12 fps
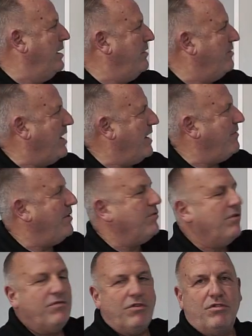It's kind of in the
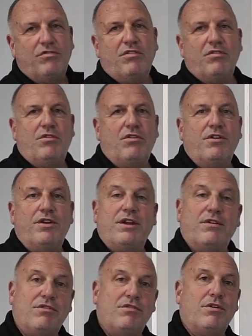reverse order
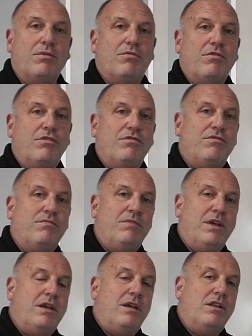here in terms of
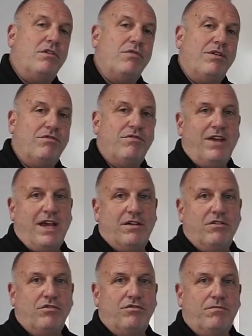the risk
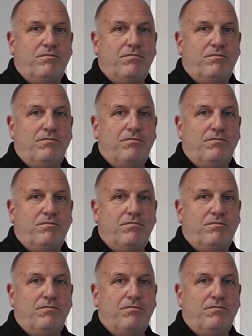factors.